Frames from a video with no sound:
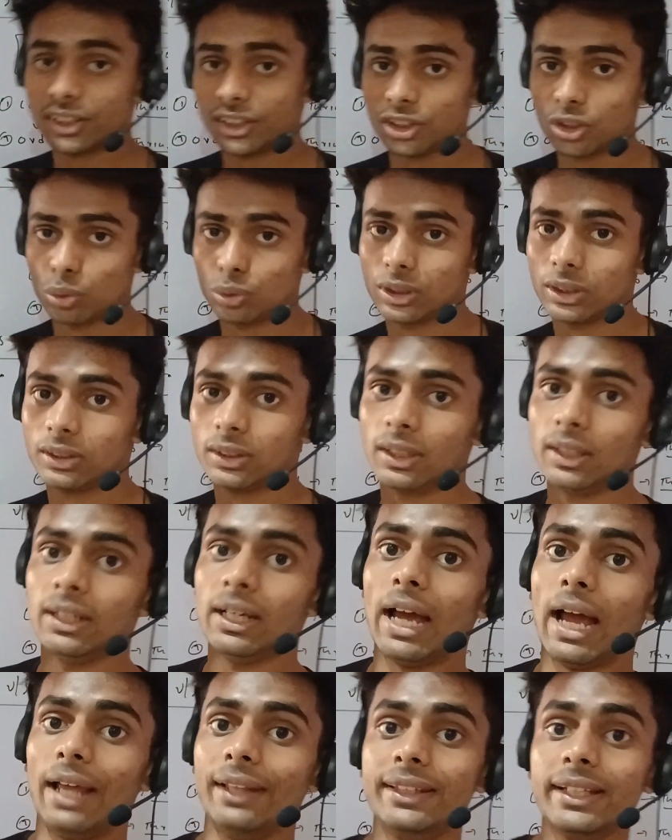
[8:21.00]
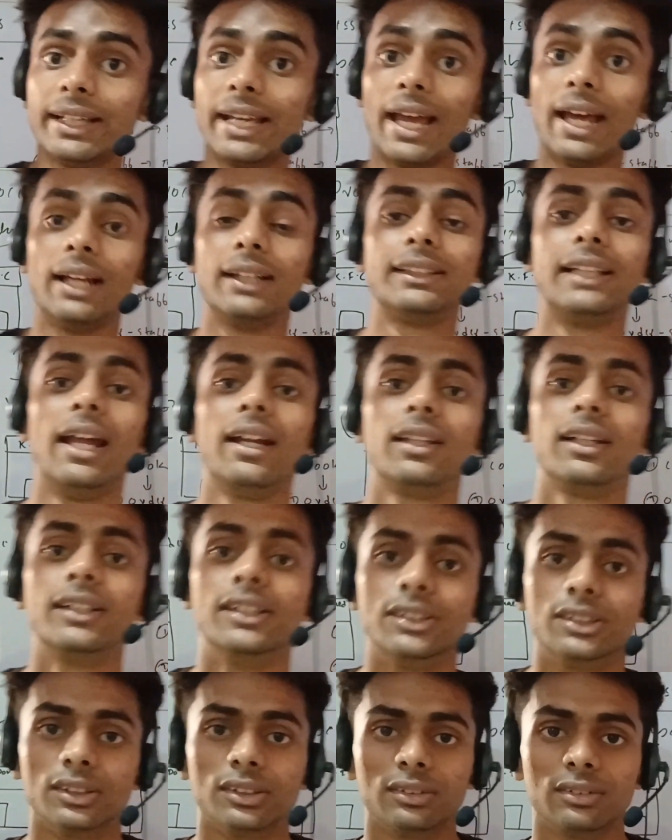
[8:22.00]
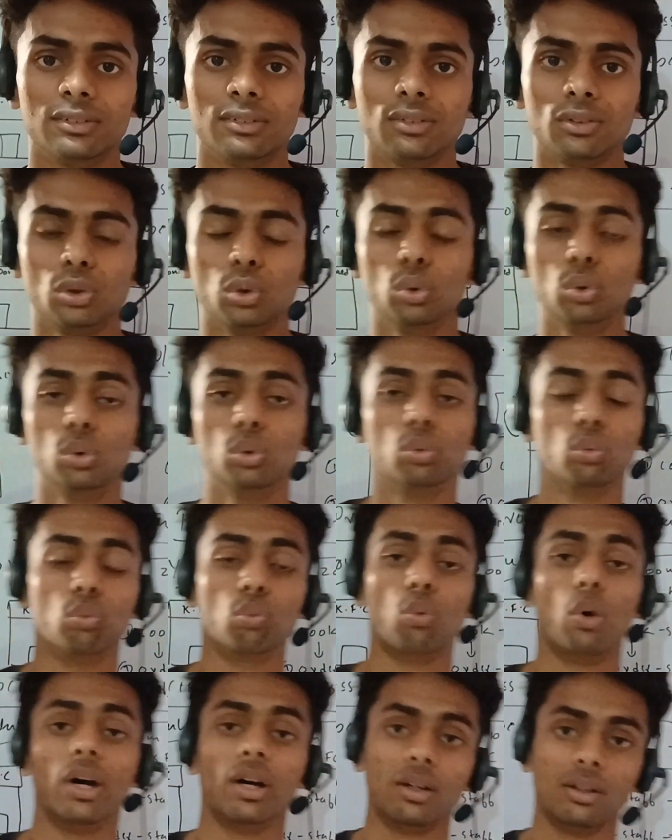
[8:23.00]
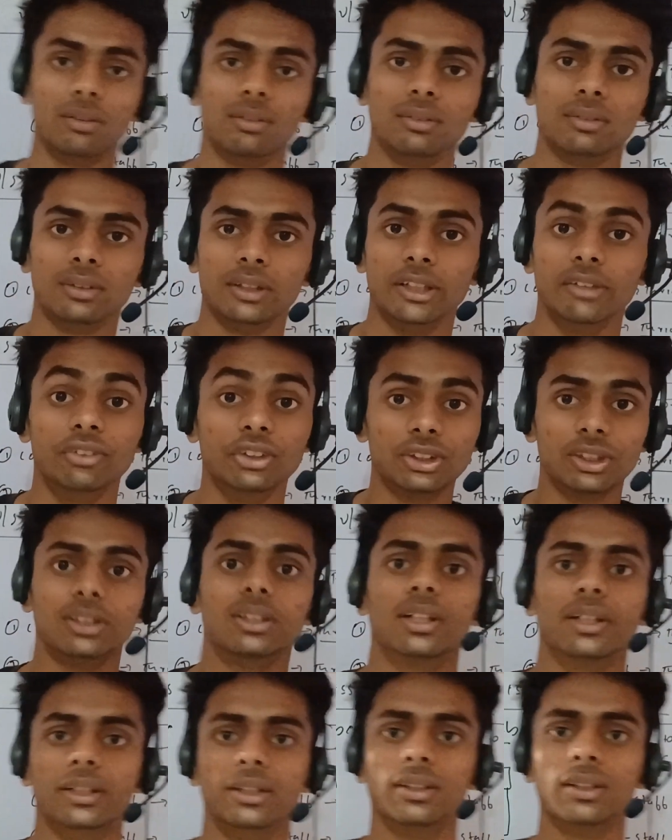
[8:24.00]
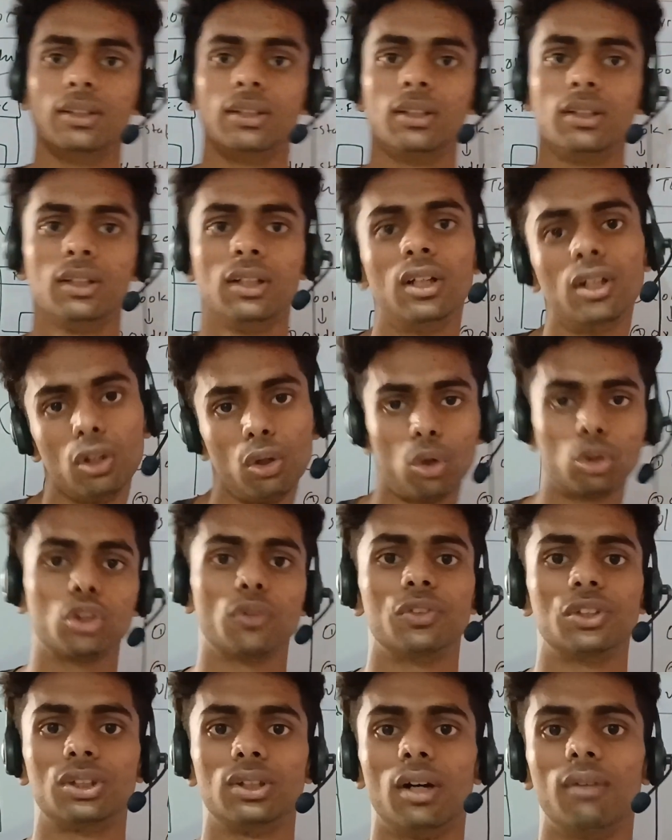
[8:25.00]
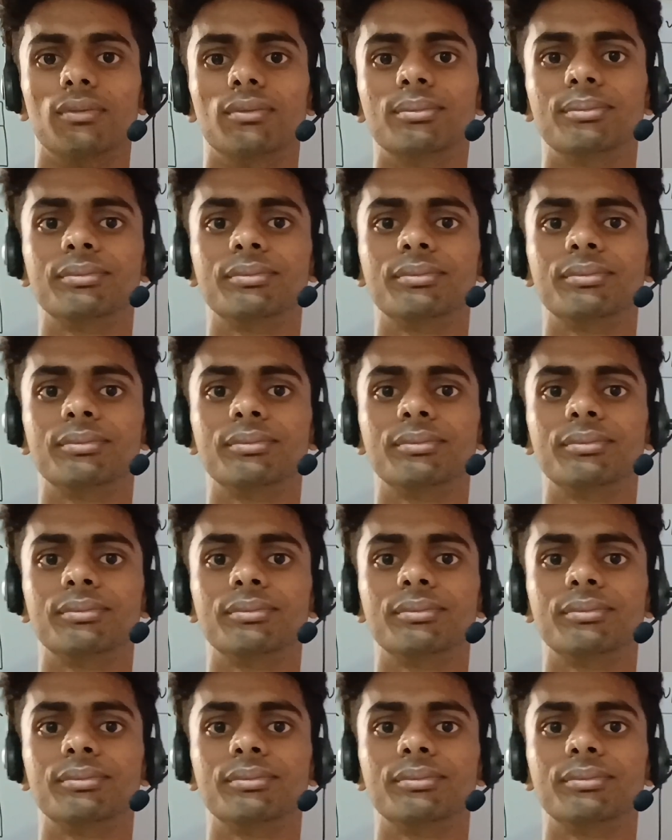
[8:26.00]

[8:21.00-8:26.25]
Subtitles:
resources, and they share the kitchen to work efficiently. Lots of stuff.